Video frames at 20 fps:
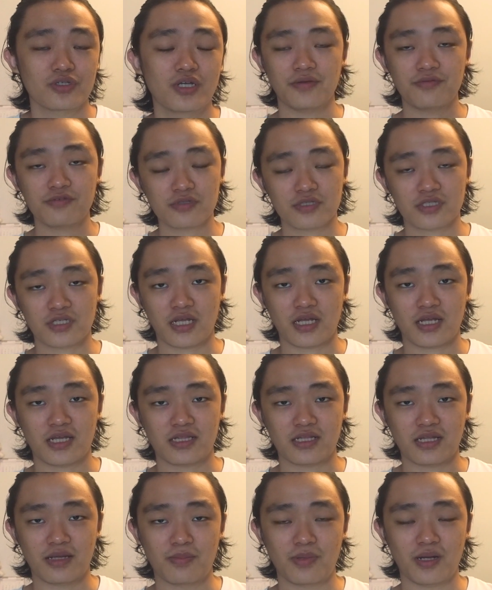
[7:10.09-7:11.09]
If you stay
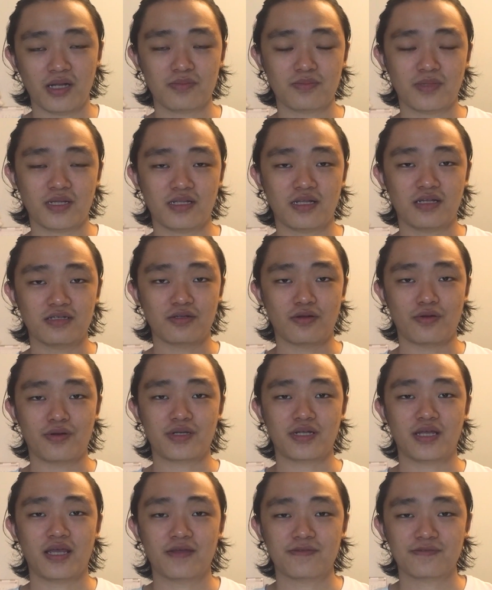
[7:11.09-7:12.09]
in the apartment that
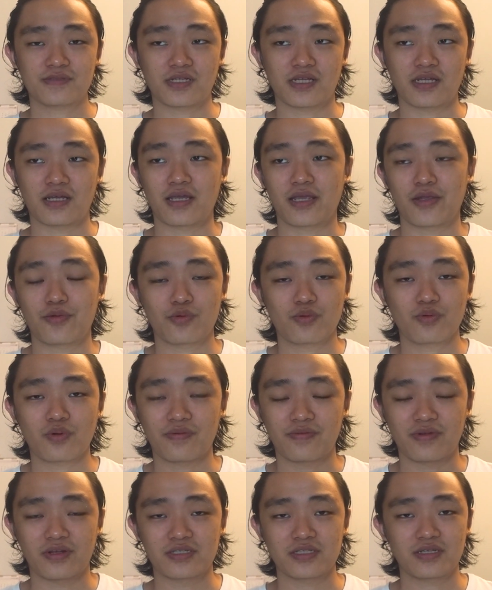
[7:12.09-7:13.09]
already has the in-room
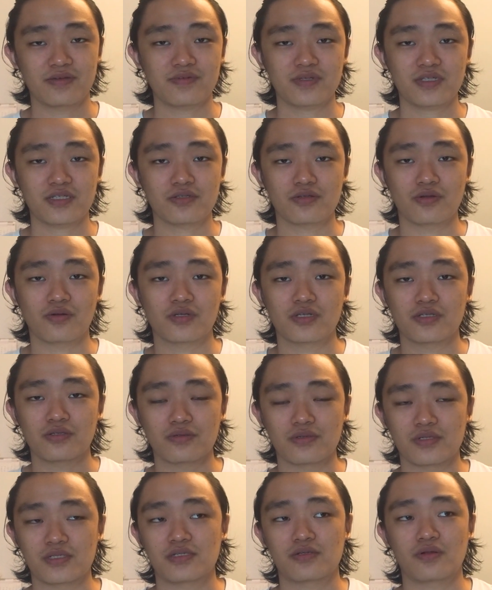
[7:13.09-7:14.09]
Wi-Fi service, you don't need
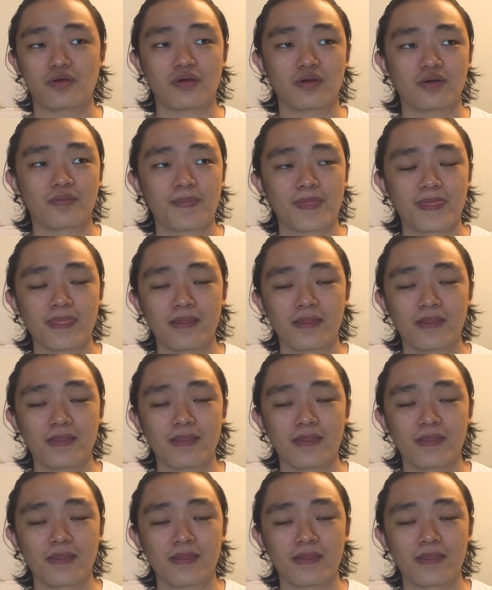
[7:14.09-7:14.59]
to install